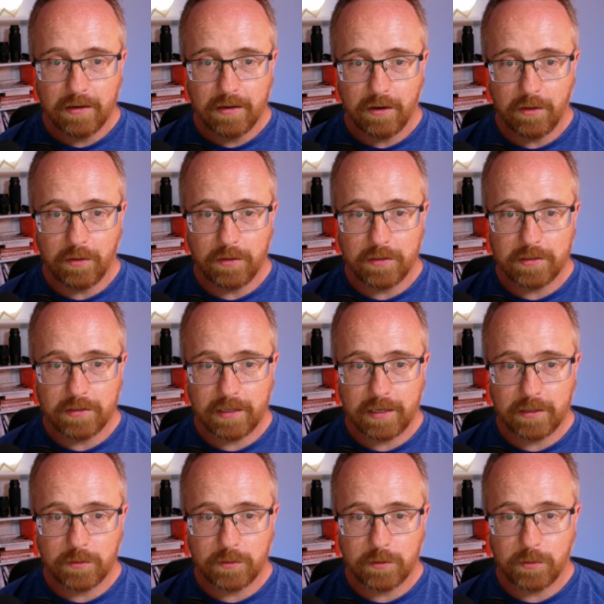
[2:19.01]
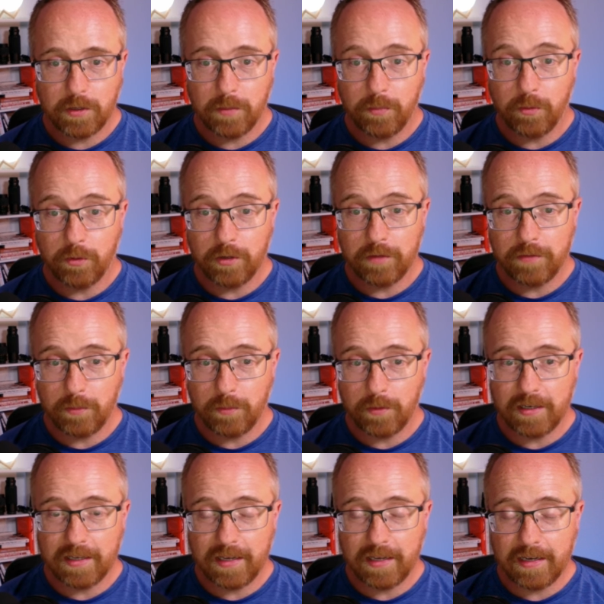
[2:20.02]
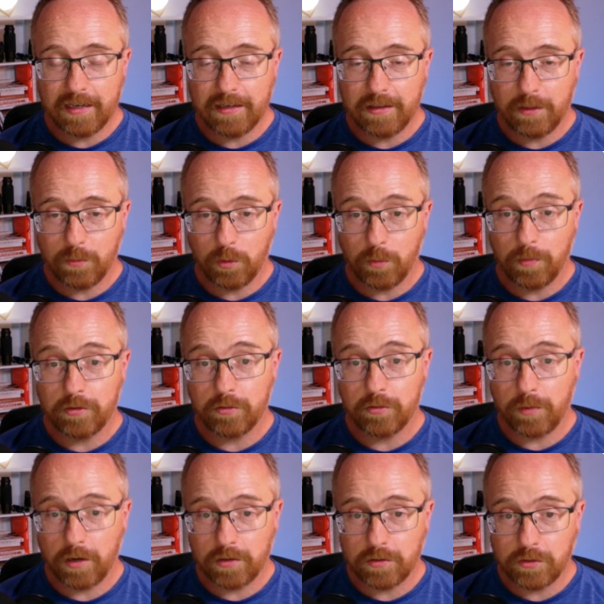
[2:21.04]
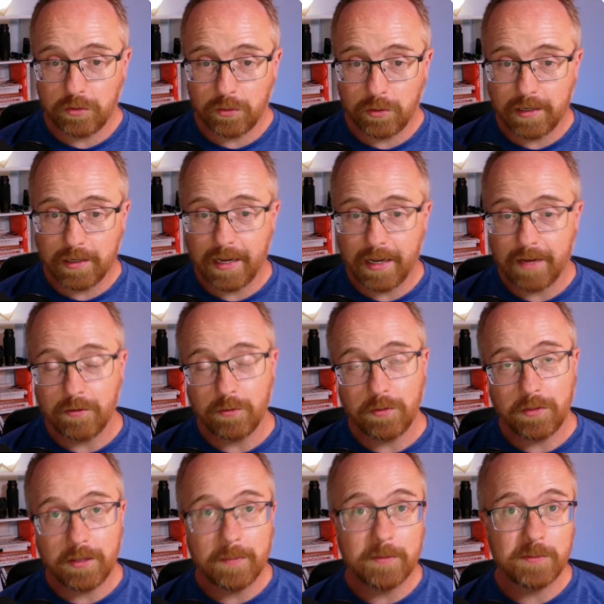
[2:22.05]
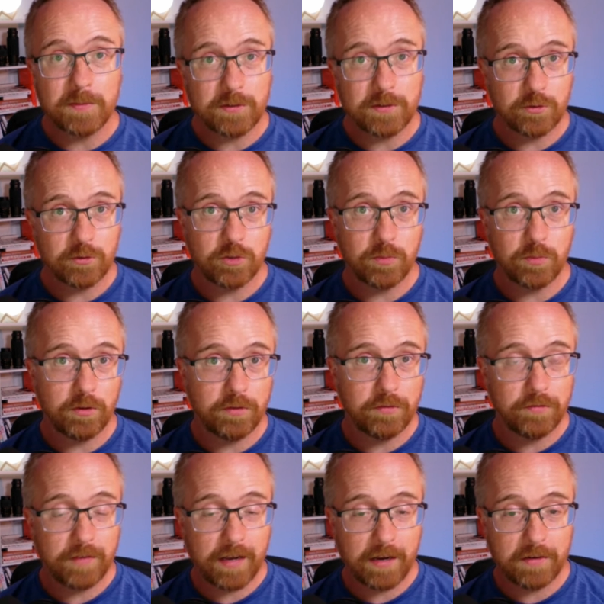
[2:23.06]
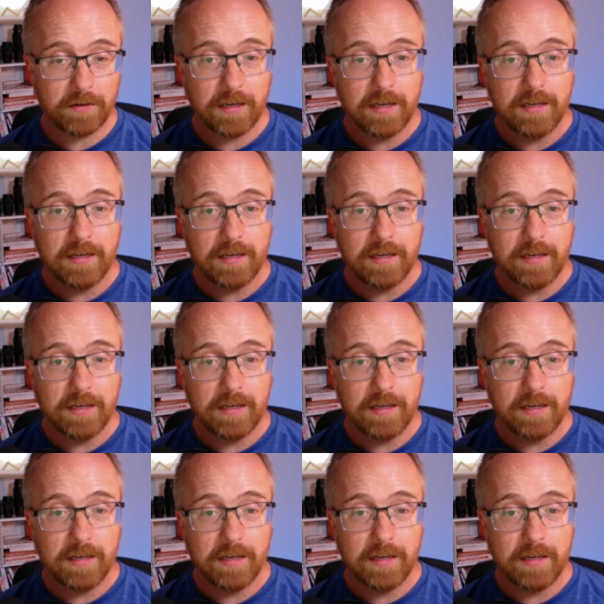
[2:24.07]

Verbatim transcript: Although this last one's pretty important if you want to get into the WordPress repository and have your themes be searchable and found.